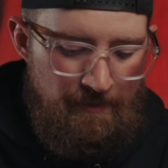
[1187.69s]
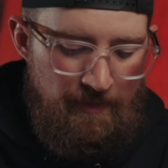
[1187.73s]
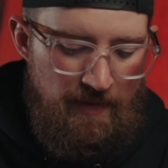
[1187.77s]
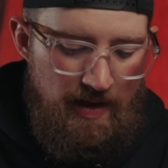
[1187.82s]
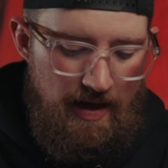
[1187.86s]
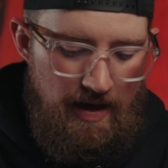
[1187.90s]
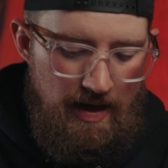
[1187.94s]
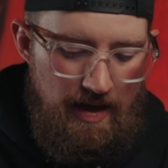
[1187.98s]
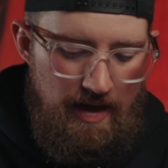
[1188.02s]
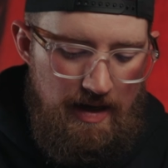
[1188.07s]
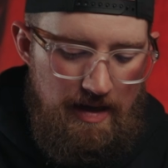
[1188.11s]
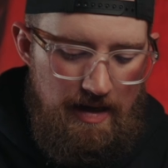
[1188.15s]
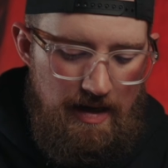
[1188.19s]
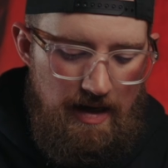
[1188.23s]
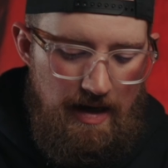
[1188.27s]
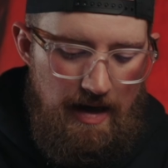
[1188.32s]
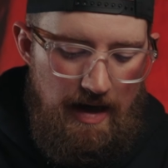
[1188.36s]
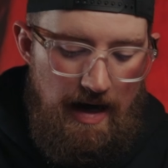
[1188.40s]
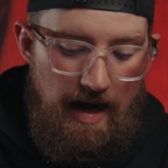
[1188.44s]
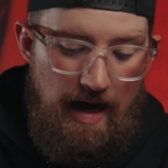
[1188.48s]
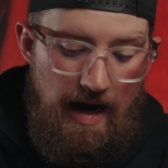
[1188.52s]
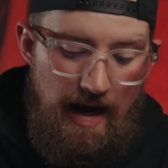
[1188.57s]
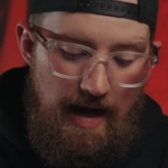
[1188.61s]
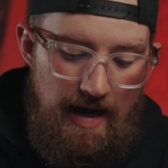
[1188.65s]
And
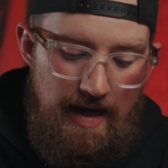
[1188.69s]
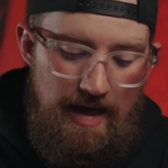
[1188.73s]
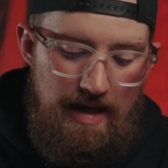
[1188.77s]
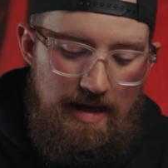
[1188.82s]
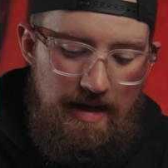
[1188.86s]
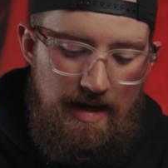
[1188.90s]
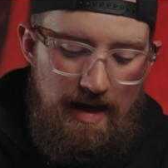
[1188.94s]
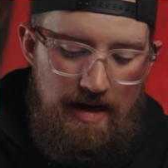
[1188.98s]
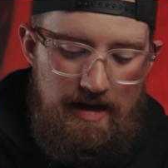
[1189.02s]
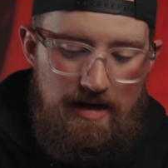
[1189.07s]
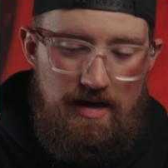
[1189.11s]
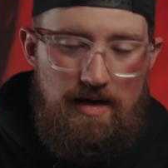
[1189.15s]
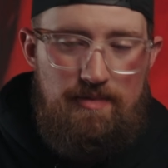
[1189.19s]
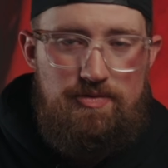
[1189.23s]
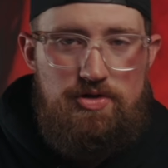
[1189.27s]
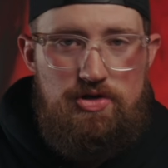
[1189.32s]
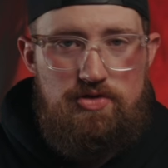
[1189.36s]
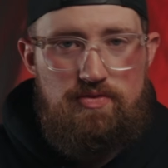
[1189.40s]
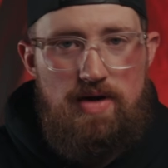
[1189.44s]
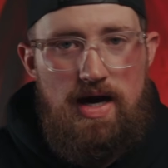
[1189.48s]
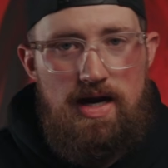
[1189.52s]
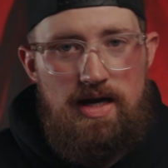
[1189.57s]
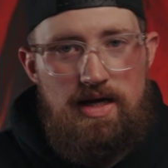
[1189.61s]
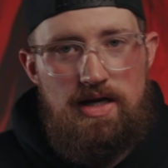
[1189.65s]
I ended up
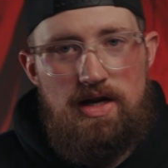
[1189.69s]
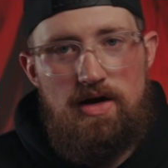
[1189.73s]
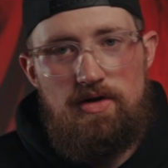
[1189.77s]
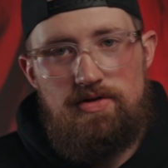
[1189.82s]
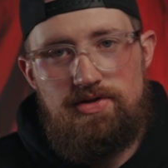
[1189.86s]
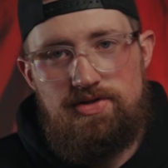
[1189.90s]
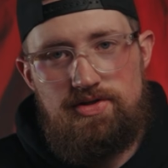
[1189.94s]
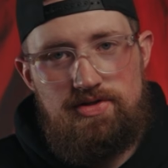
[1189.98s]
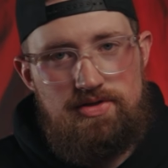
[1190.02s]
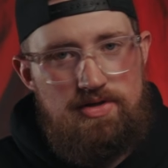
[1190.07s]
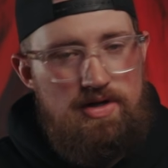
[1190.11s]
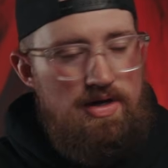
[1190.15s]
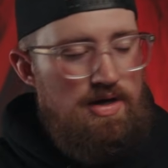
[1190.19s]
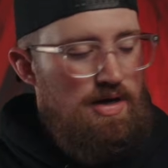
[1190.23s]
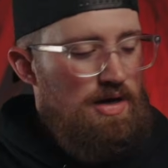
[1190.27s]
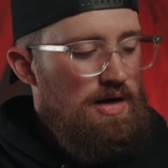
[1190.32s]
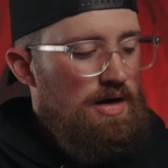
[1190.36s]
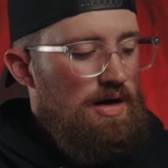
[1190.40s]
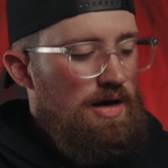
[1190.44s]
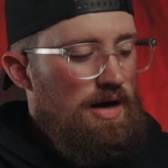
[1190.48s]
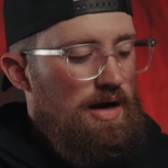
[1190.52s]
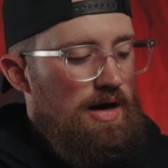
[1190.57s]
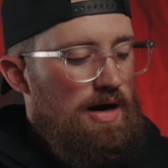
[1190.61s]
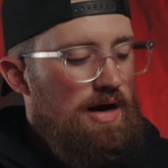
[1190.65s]
just writing notes
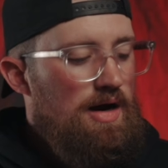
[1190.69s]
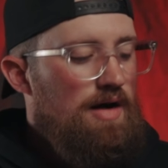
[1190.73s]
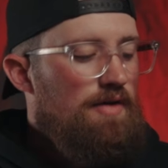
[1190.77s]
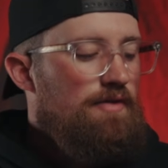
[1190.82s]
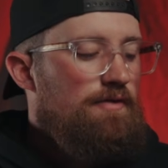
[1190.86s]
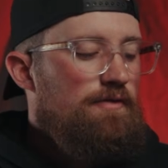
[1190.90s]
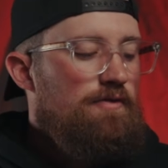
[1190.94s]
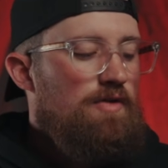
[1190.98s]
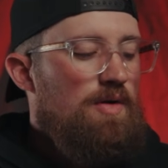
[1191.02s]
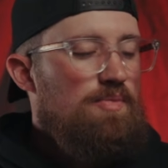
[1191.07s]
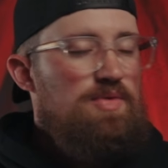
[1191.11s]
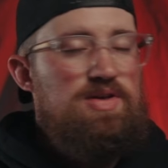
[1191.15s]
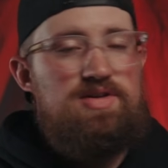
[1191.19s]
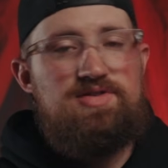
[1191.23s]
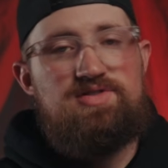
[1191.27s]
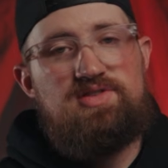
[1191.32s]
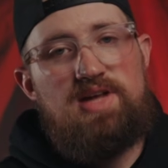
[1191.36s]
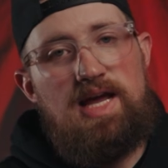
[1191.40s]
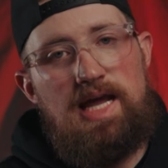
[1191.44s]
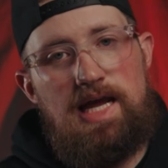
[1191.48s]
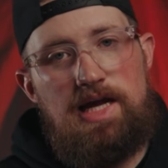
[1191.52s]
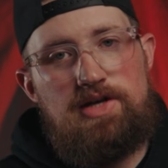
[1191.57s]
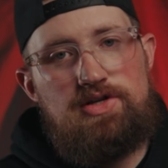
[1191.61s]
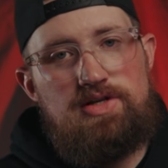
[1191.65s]
from the
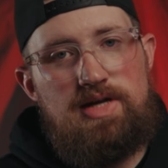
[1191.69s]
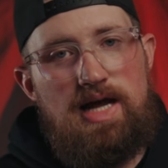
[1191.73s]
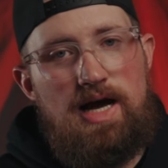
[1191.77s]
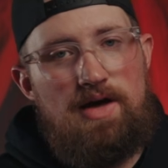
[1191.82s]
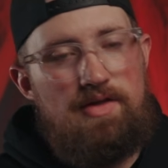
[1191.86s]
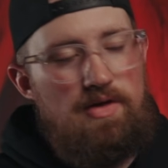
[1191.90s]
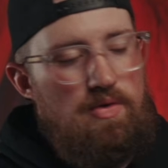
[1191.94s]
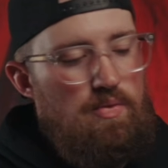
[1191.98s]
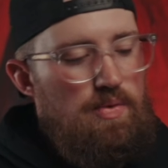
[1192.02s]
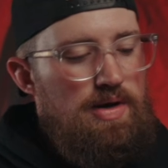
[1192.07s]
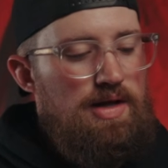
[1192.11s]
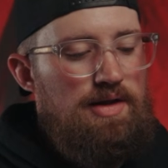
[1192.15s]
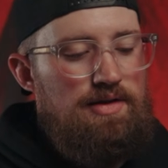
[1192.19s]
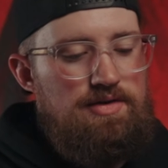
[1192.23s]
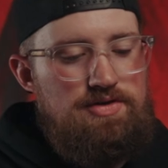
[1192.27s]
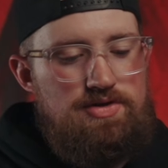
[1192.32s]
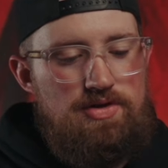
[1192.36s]
stage and how that went.